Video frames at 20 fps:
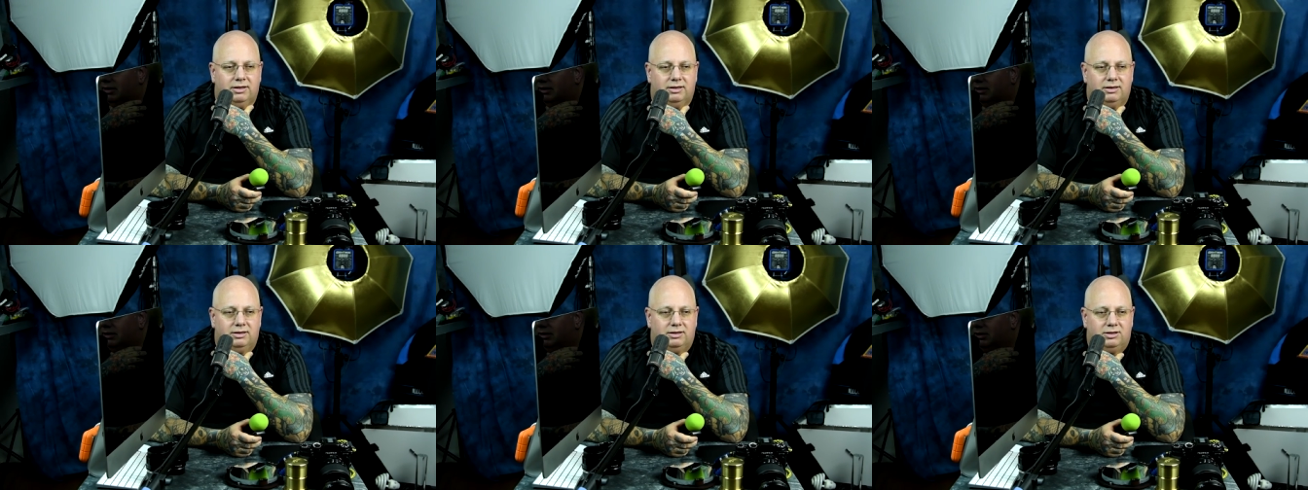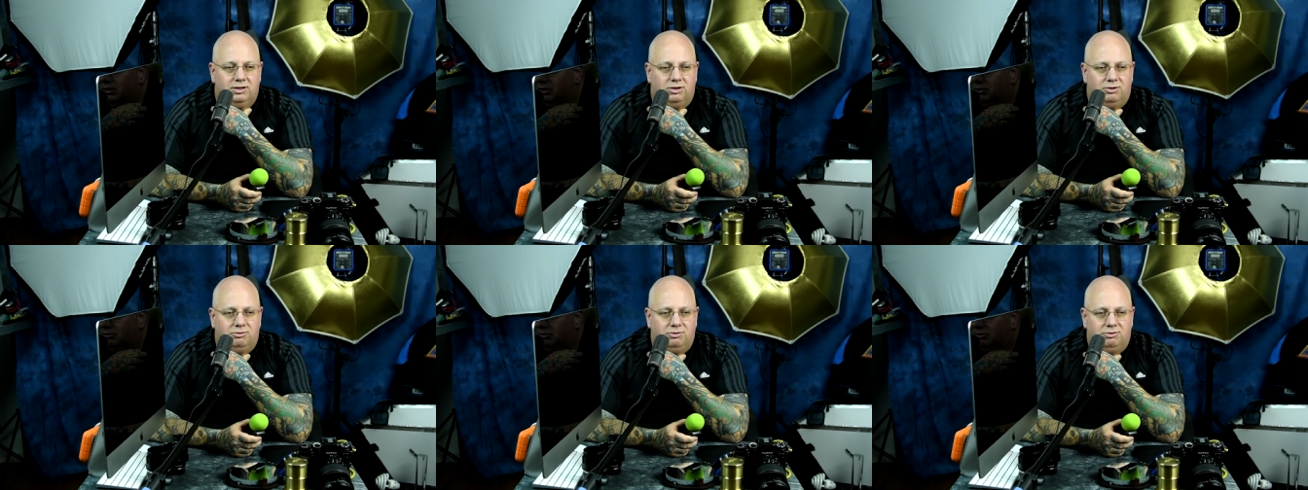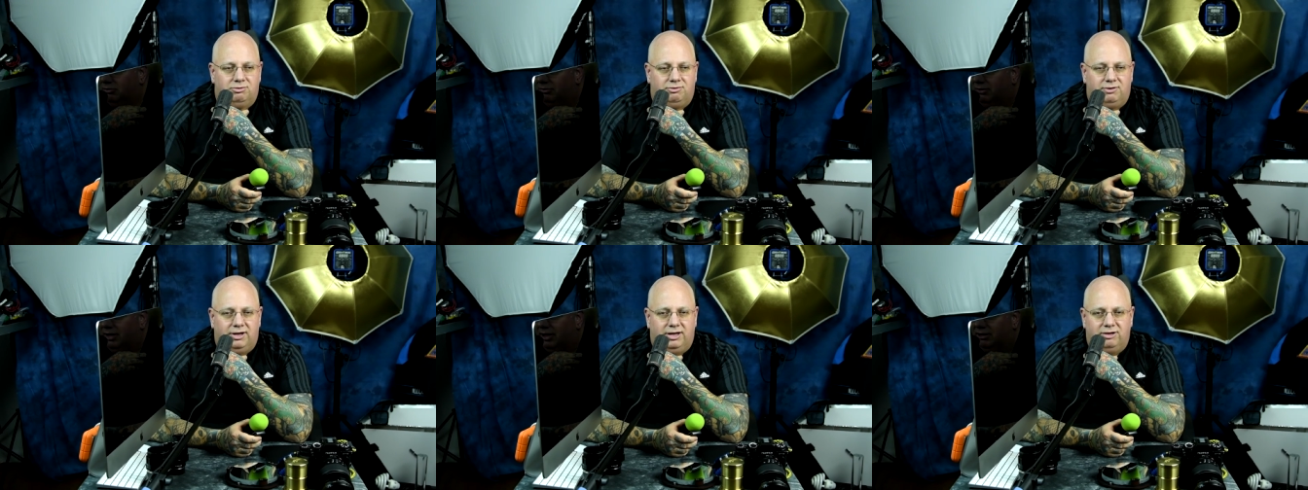a little
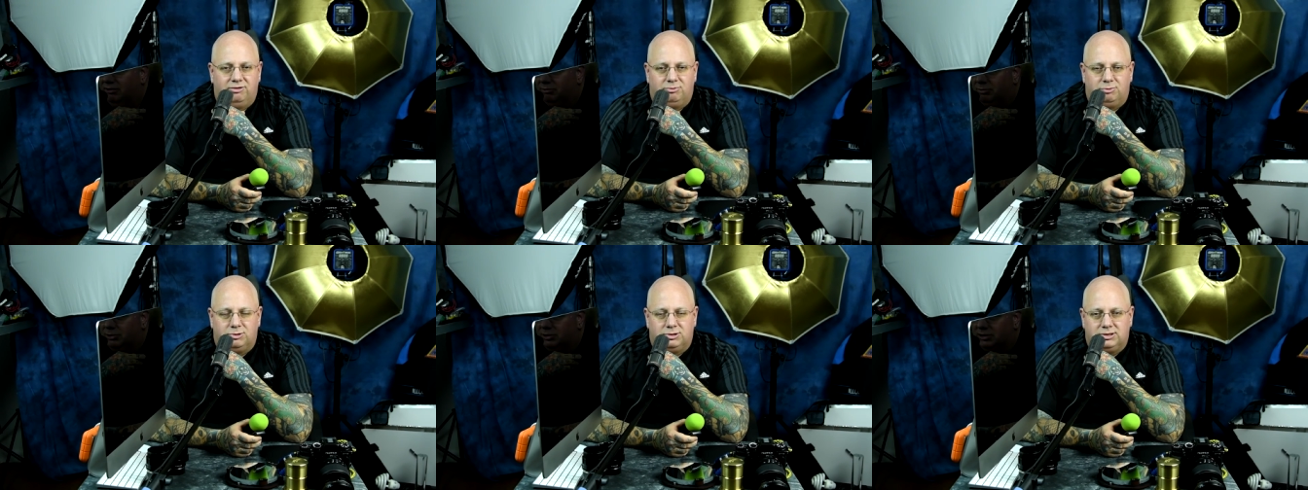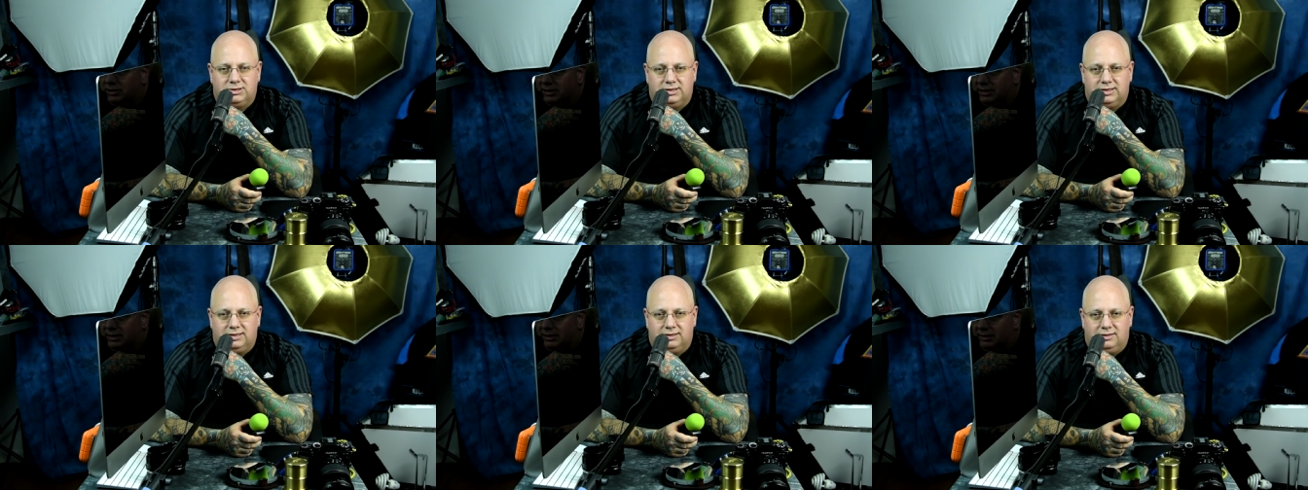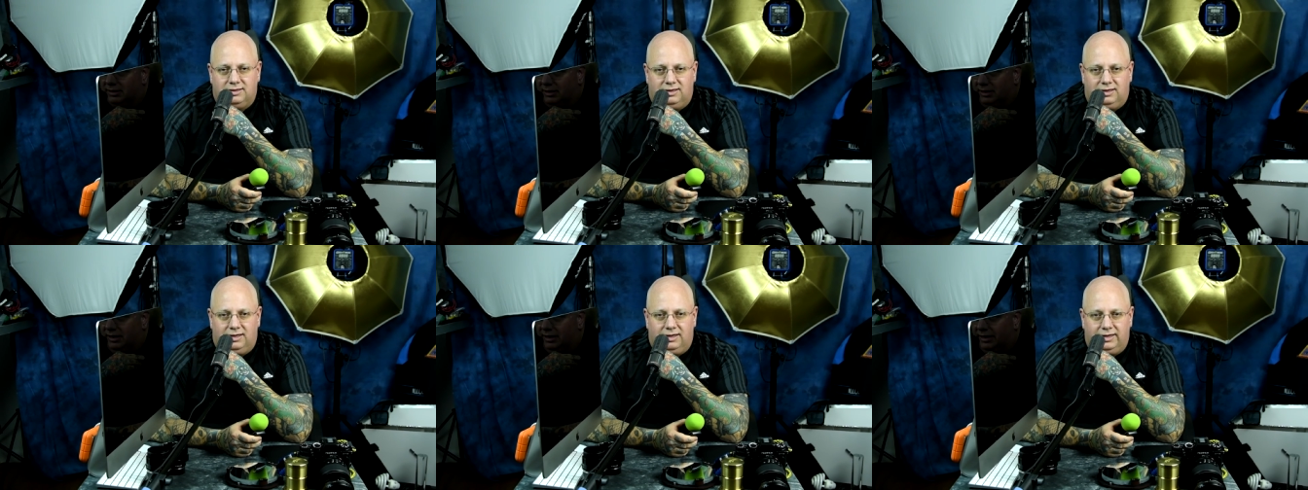over five percent of
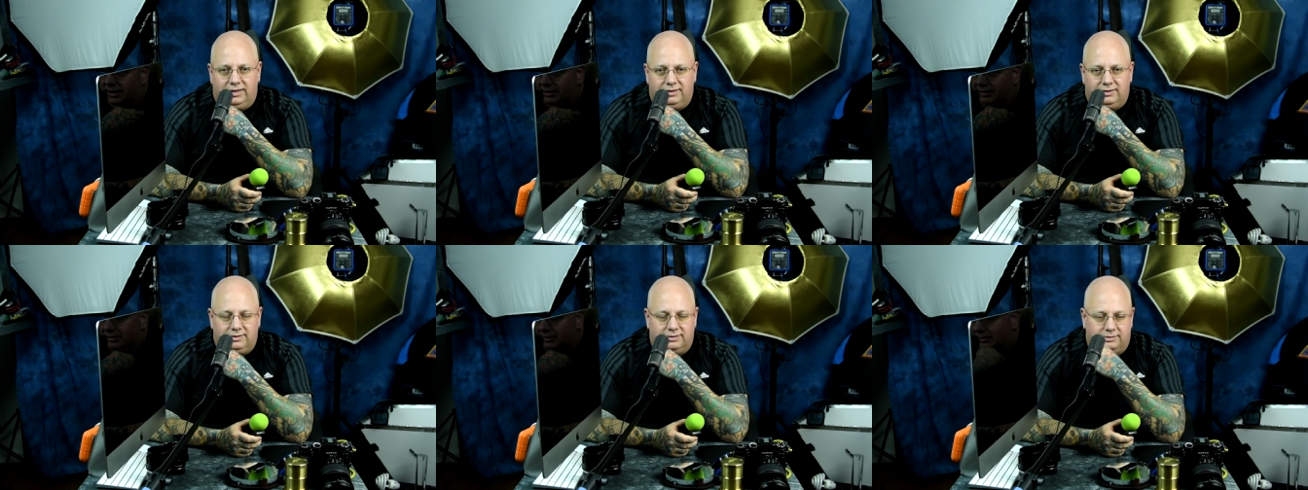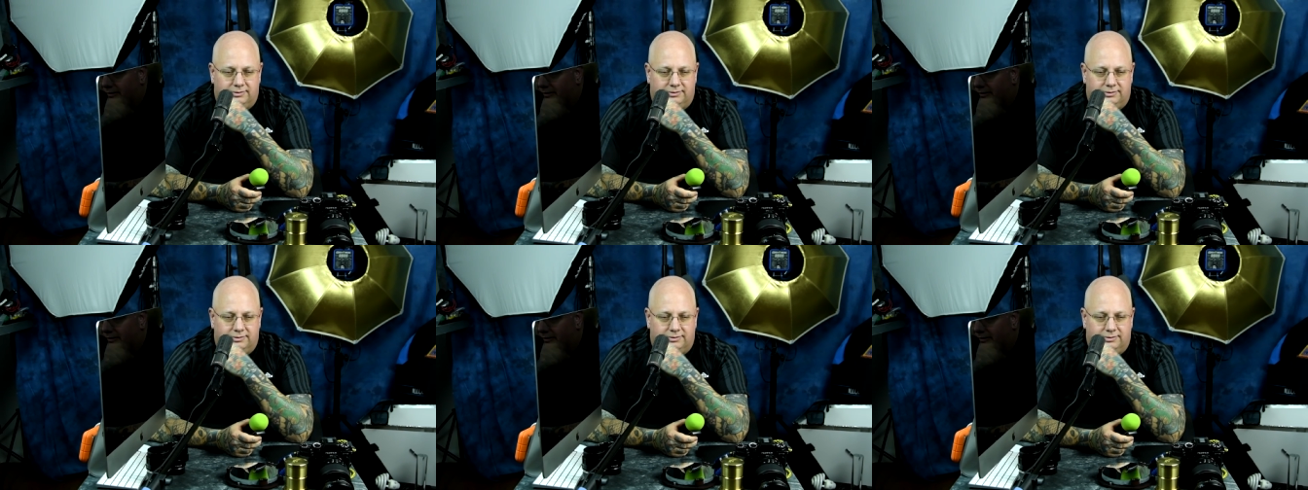the light.